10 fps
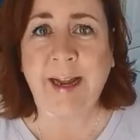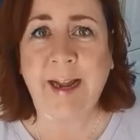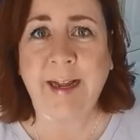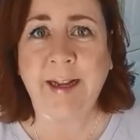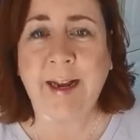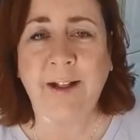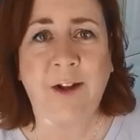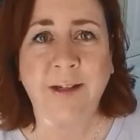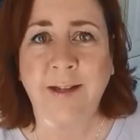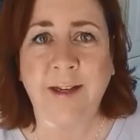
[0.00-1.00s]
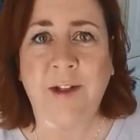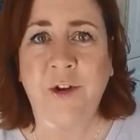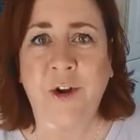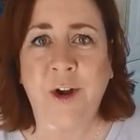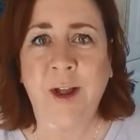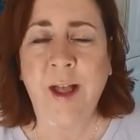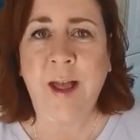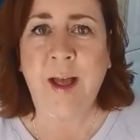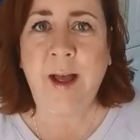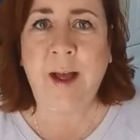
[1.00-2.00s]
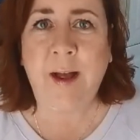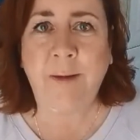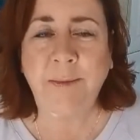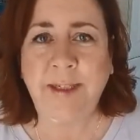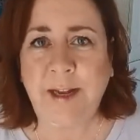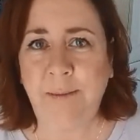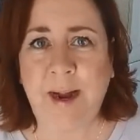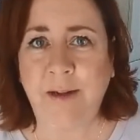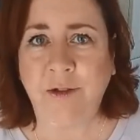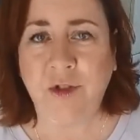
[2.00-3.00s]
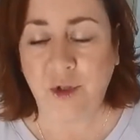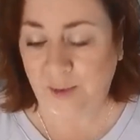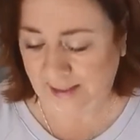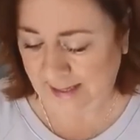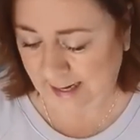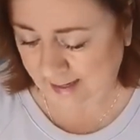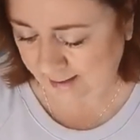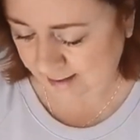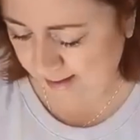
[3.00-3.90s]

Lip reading: And I lost another 10 pounds doing that.